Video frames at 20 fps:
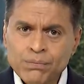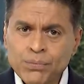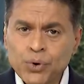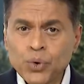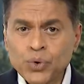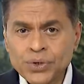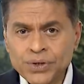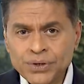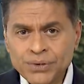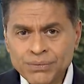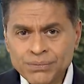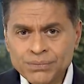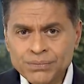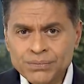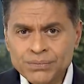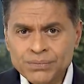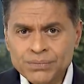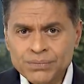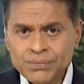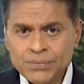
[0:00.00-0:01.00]
Putin
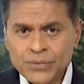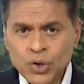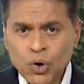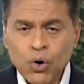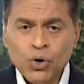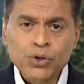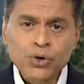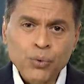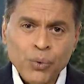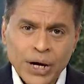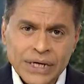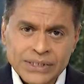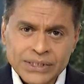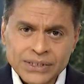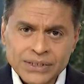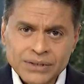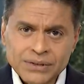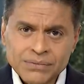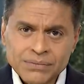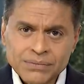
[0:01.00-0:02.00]
or the
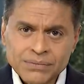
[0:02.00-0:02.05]
West?